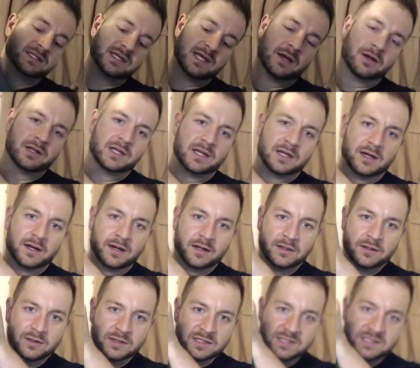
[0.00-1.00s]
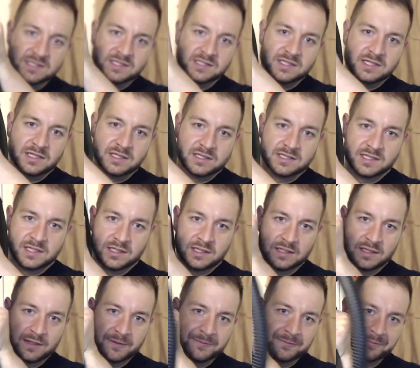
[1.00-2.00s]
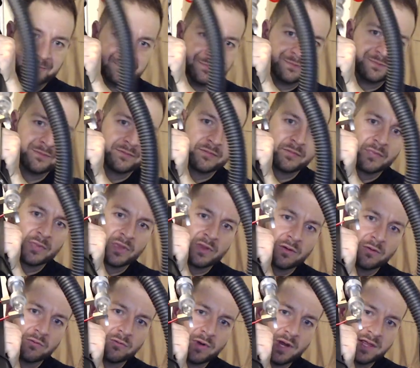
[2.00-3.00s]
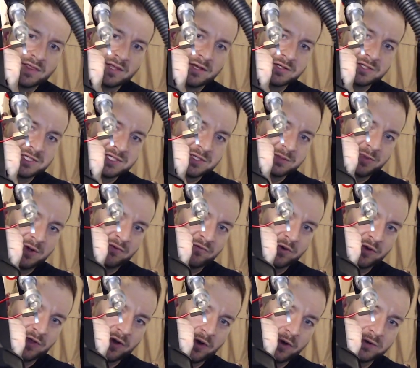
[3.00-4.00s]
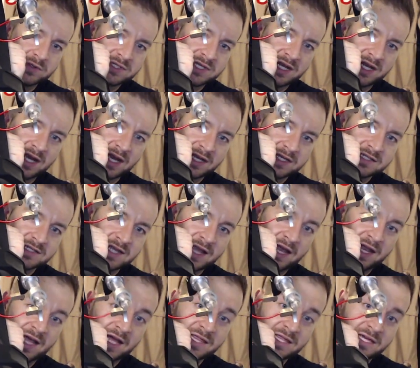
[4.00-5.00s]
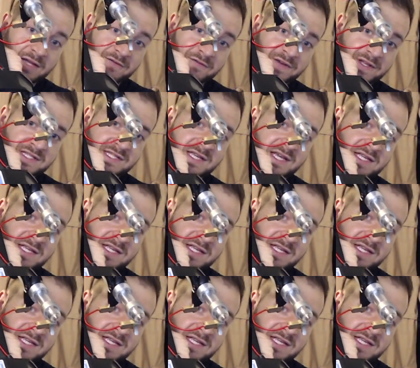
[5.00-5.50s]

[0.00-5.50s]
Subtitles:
down here. You can see. Right there, just above where the hose connects, and I think it fits the